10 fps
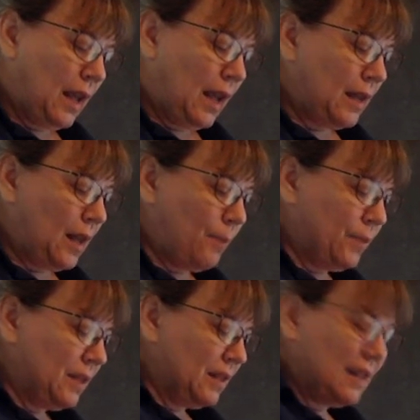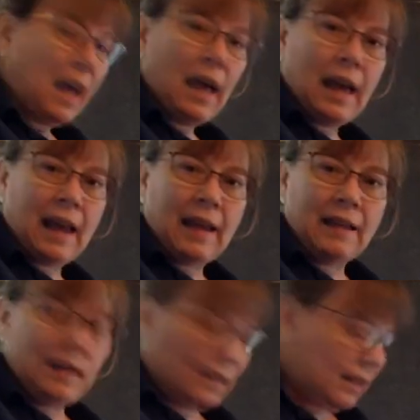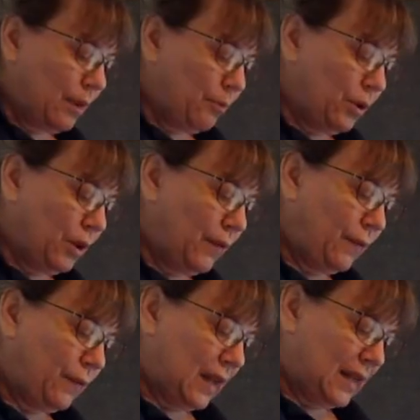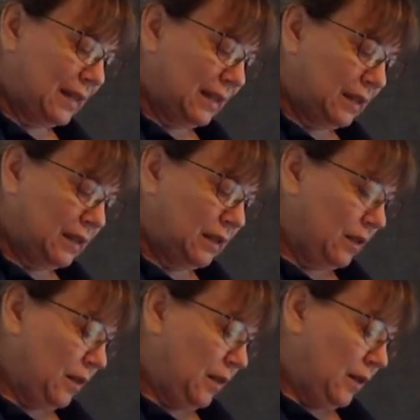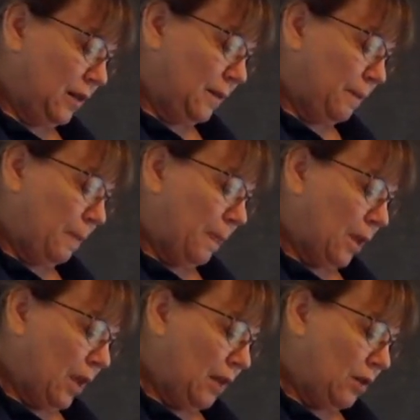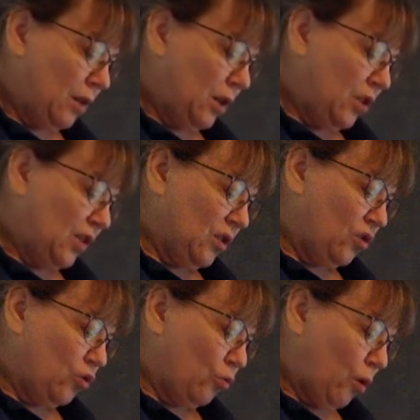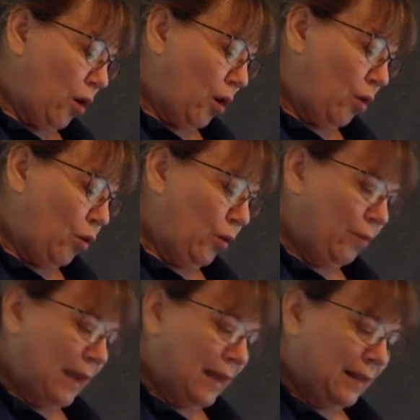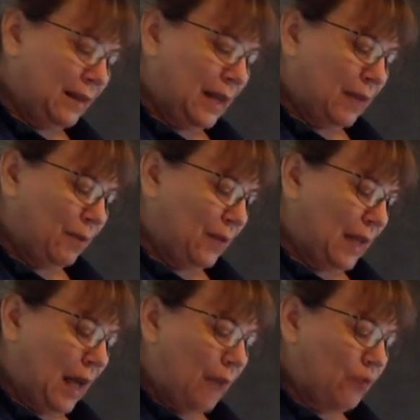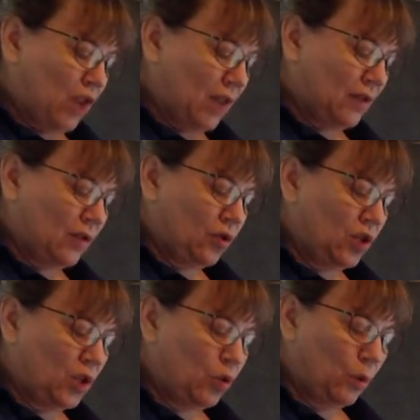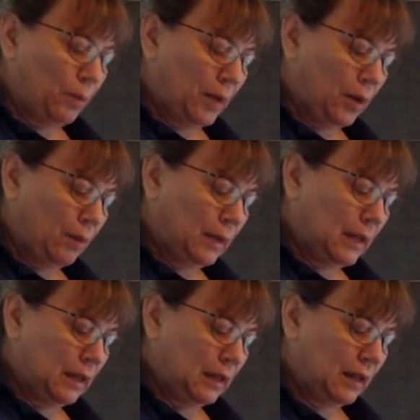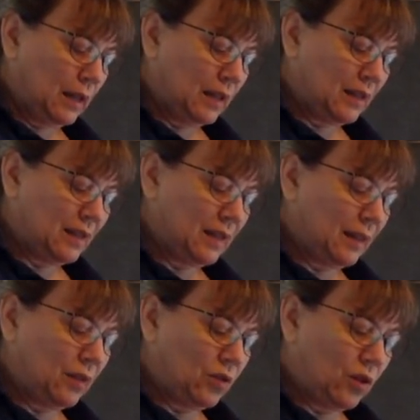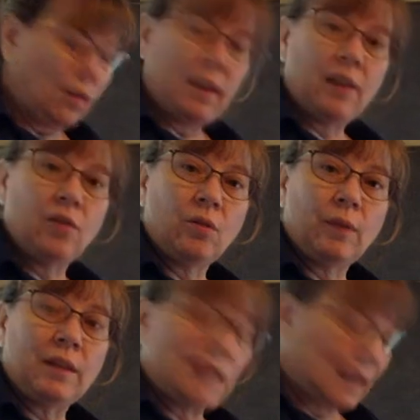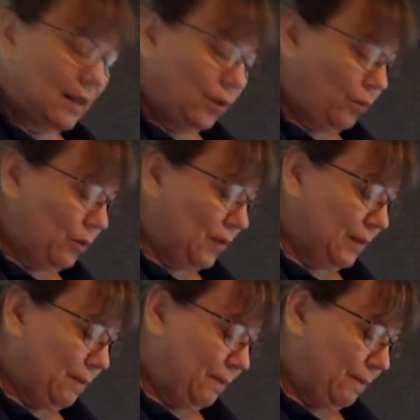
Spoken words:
and up the side, number of faces. Okay. It says draw or write the name of the object. So she drew a pyramid, a cylinder, and her rectangular prism.